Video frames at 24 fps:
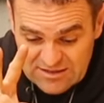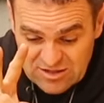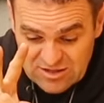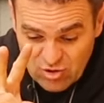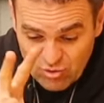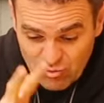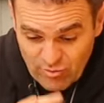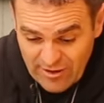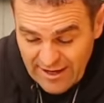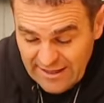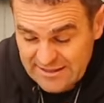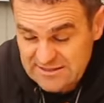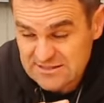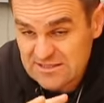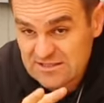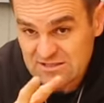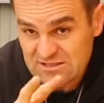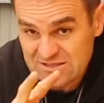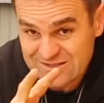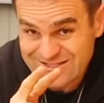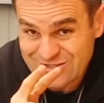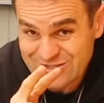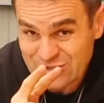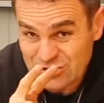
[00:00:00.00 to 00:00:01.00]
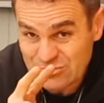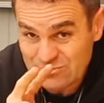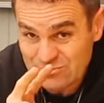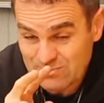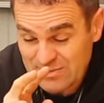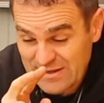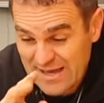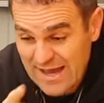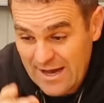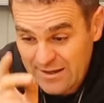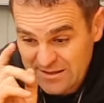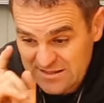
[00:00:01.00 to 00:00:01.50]
correct to
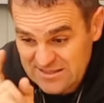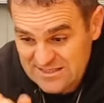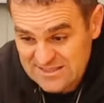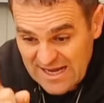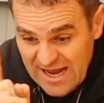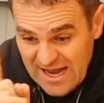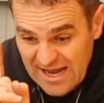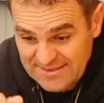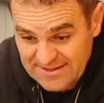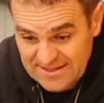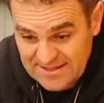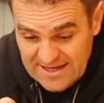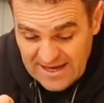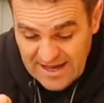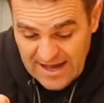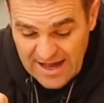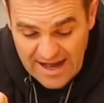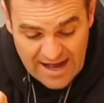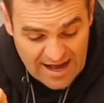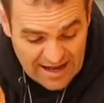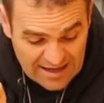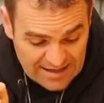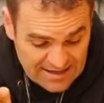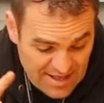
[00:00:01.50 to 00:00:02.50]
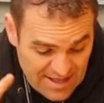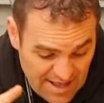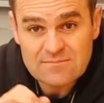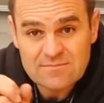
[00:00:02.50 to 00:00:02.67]
be able to start the car.